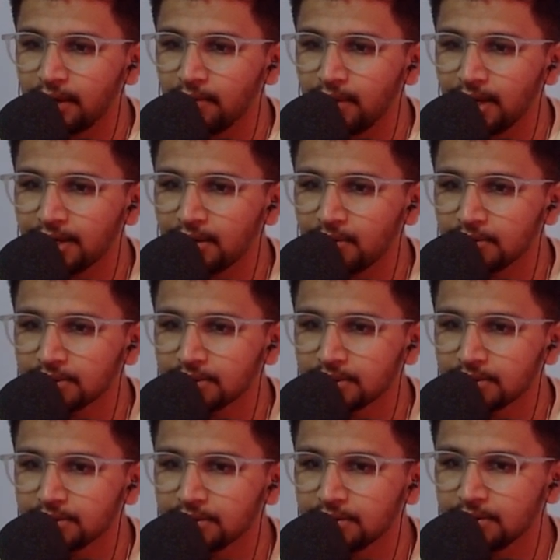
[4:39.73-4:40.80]
I'll close
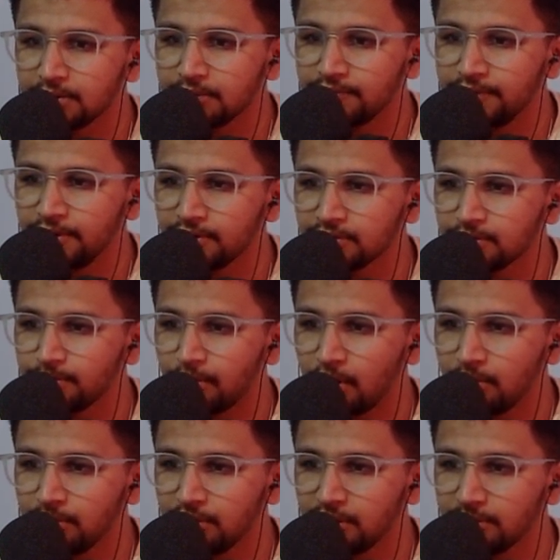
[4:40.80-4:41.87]
this Windows
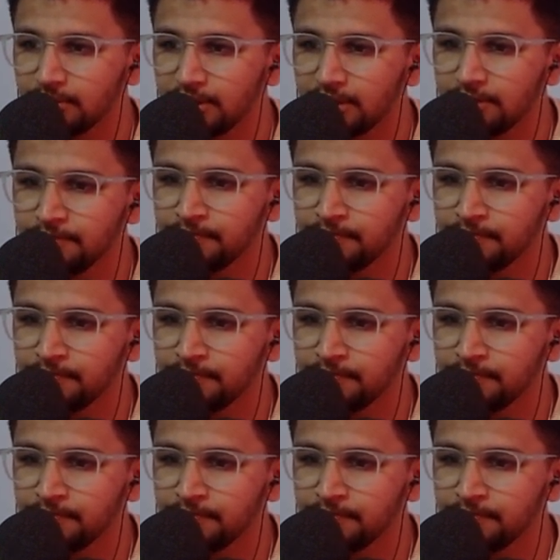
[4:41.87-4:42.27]
prompt terminal.